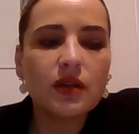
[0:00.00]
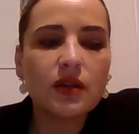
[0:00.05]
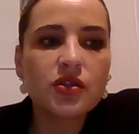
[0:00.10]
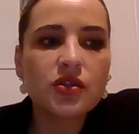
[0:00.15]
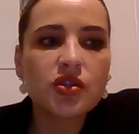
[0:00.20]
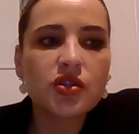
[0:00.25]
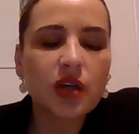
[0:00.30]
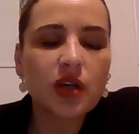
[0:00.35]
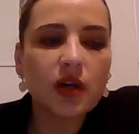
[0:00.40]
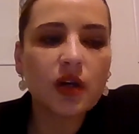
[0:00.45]

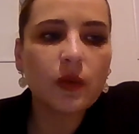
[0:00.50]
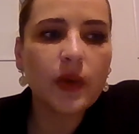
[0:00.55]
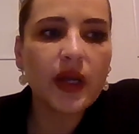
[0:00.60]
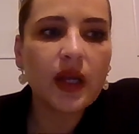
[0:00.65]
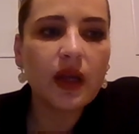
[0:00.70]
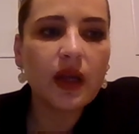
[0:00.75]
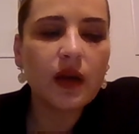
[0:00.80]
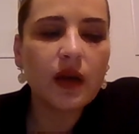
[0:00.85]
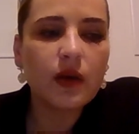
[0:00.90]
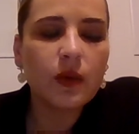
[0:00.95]
So
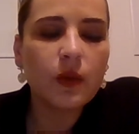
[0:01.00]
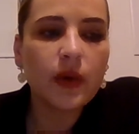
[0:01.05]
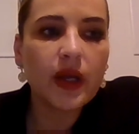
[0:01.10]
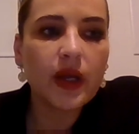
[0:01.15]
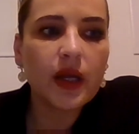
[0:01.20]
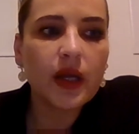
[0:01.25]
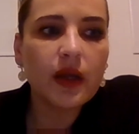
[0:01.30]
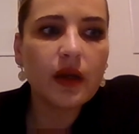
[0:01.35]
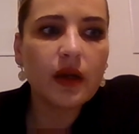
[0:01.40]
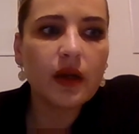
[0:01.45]

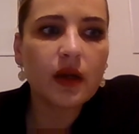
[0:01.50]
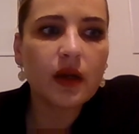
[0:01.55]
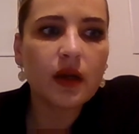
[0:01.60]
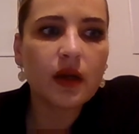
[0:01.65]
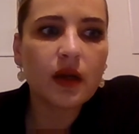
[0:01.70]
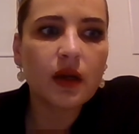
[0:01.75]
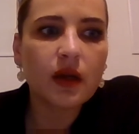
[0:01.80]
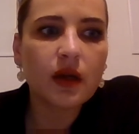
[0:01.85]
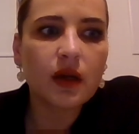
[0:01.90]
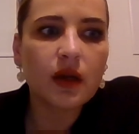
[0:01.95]

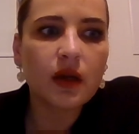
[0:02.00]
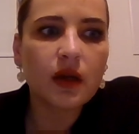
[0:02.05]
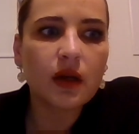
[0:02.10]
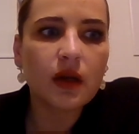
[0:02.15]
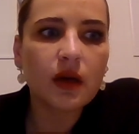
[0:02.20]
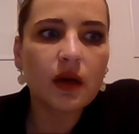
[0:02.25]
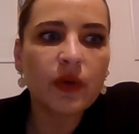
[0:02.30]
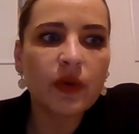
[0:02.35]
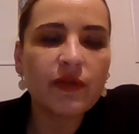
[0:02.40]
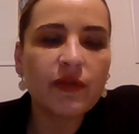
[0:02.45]

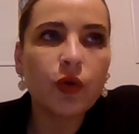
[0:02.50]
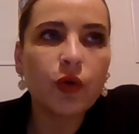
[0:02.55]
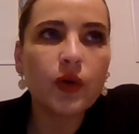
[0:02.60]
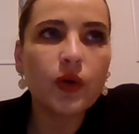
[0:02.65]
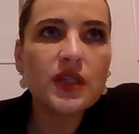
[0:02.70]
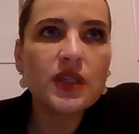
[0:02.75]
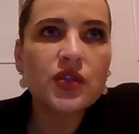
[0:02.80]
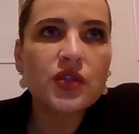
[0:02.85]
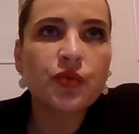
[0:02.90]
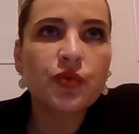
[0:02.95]
we've
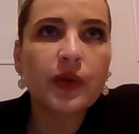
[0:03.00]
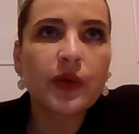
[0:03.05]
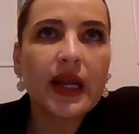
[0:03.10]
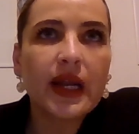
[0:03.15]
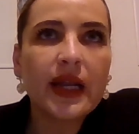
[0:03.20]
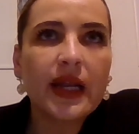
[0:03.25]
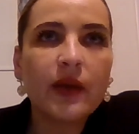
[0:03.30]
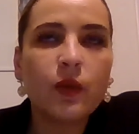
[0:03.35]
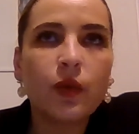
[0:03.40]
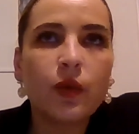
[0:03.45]
always
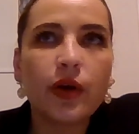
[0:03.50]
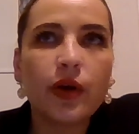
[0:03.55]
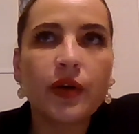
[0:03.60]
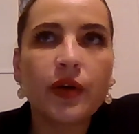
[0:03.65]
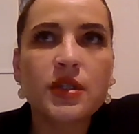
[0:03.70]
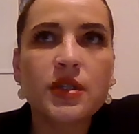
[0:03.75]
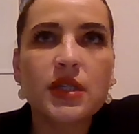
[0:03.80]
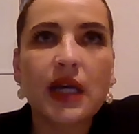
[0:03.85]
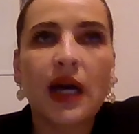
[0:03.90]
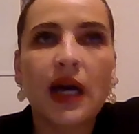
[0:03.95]
really
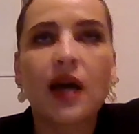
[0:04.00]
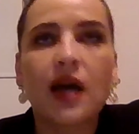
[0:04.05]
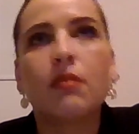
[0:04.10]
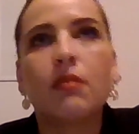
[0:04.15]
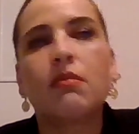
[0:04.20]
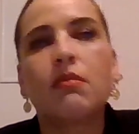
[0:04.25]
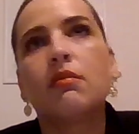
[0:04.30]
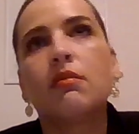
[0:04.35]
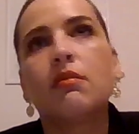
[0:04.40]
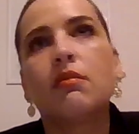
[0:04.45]
worked
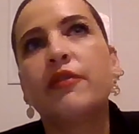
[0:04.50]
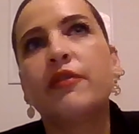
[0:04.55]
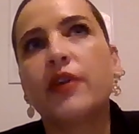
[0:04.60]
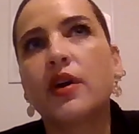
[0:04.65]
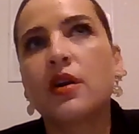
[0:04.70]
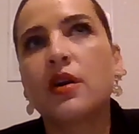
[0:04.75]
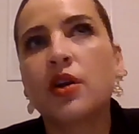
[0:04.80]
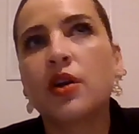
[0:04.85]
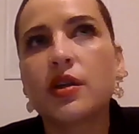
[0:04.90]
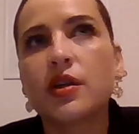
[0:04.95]
very
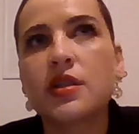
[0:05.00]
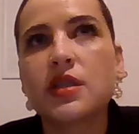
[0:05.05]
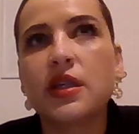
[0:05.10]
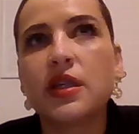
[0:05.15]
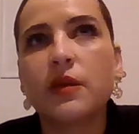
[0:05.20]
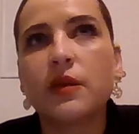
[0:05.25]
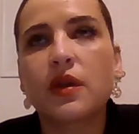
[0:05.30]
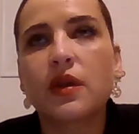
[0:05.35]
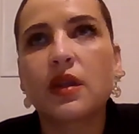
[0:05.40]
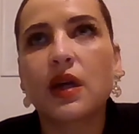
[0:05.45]
closely
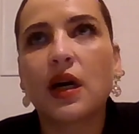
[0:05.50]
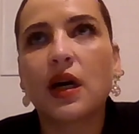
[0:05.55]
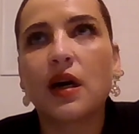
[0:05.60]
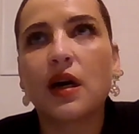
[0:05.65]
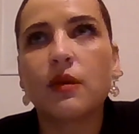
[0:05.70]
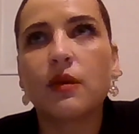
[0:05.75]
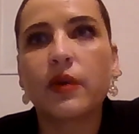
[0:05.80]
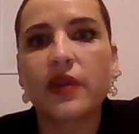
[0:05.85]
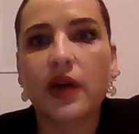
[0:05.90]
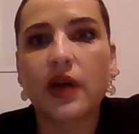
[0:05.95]
with
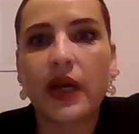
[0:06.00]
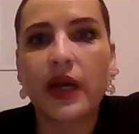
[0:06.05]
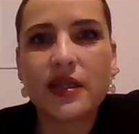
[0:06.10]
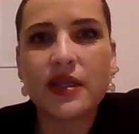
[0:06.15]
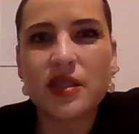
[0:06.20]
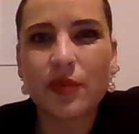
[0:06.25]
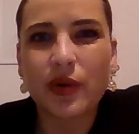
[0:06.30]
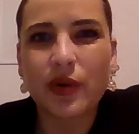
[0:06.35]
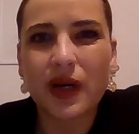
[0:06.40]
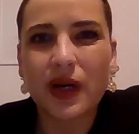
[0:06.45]
our
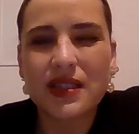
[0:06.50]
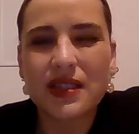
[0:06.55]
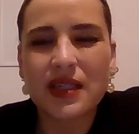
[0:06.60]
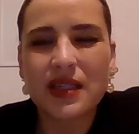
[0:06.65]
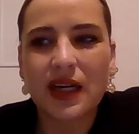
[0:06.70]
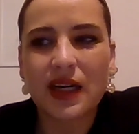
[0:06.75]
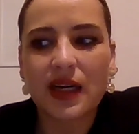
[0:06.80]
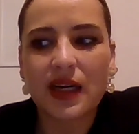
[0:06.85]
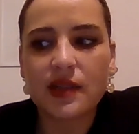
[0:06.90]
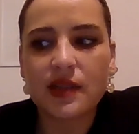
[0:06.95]
enterprise
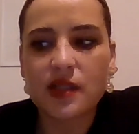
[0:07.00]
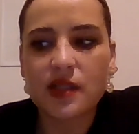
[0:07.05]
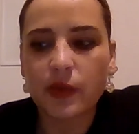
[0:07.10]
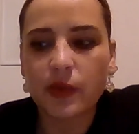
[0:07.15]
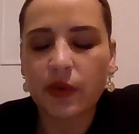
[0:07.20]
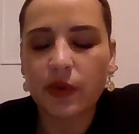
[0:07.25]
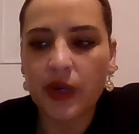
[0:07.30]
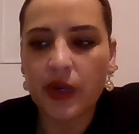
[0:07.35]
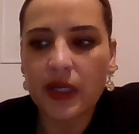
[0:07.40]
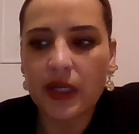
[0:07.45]
clients, and we
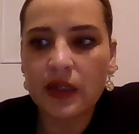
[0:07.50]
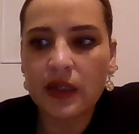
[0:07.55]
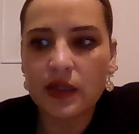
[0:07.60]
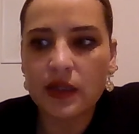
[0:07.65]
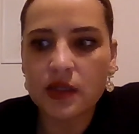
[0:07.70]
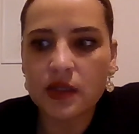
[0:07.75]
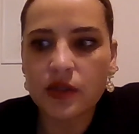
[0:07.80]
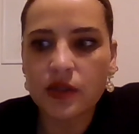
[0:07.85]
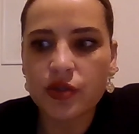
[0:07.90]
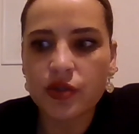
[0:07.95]
really
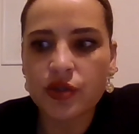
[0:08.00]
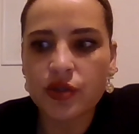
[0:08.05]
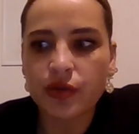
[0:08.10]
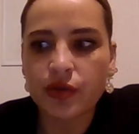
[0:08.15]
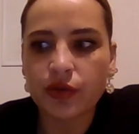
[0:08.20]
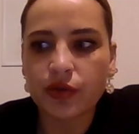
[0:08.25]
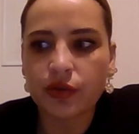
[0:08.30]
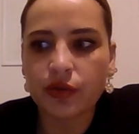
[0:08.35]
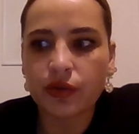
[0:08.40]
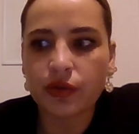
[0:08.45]
listen
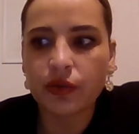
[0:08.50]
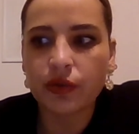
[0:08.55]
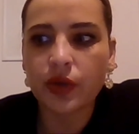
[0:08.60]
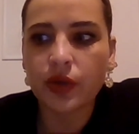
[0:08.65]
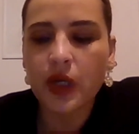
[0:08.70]
to